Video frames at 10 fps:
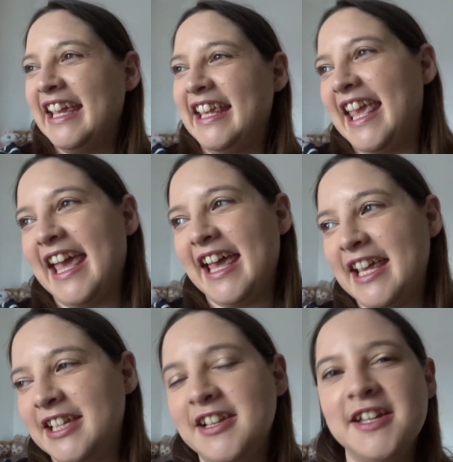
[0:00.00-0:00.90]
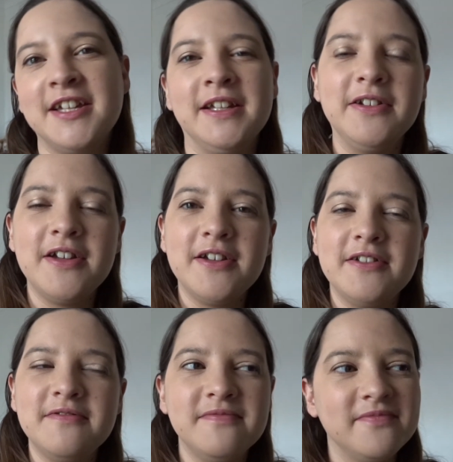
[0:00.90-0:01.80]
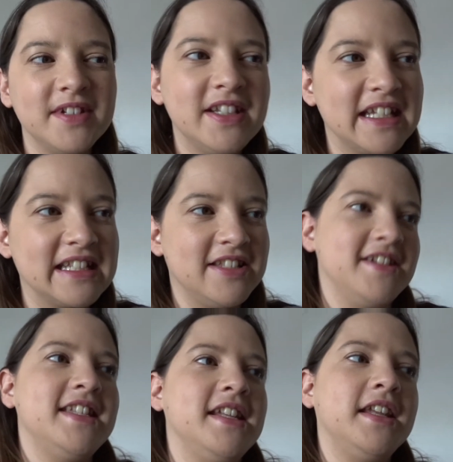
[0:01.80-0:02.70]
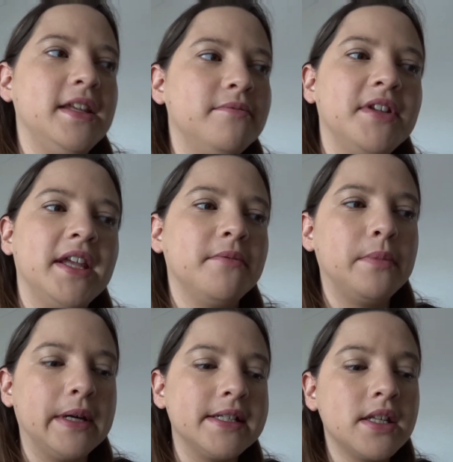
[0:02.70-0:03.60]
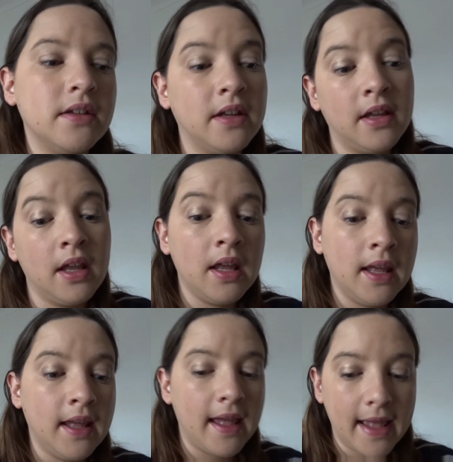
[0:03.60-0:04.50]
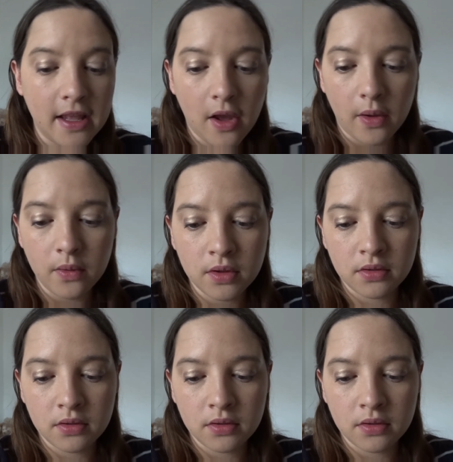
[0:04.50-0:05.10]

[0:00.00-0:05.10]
Yeah, not an exciting evening, but hey-ho.